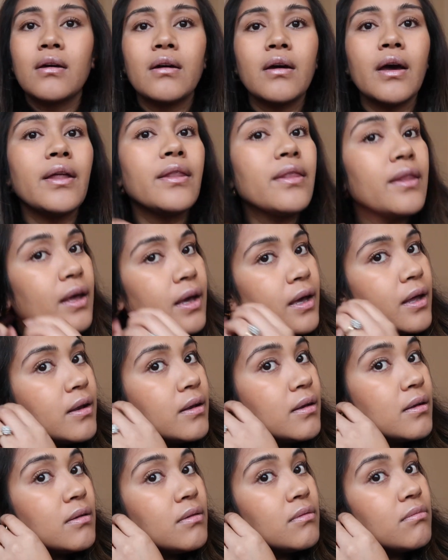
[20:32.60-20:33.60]
And
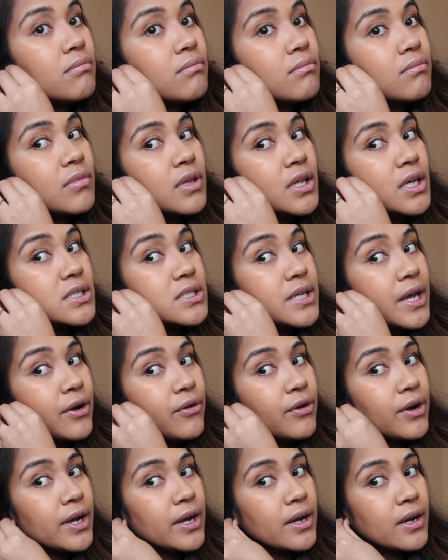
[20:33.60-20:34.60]
then these
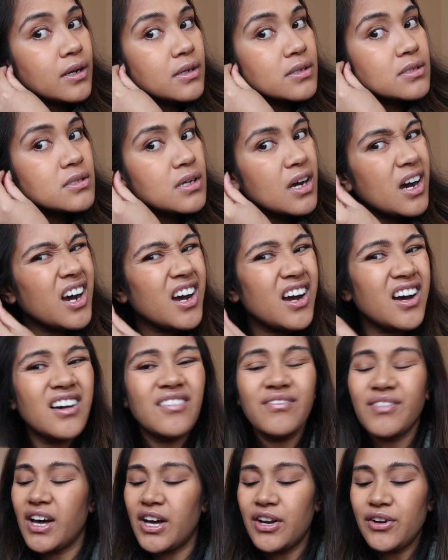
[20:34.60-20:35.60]
earrings. I
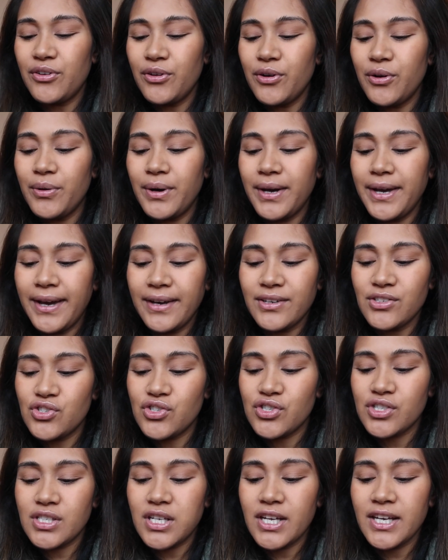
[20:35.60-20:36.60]
don't know, eh? It's
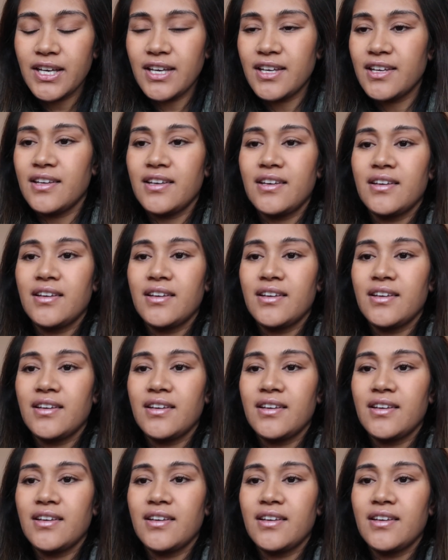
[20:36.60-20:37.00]
just like,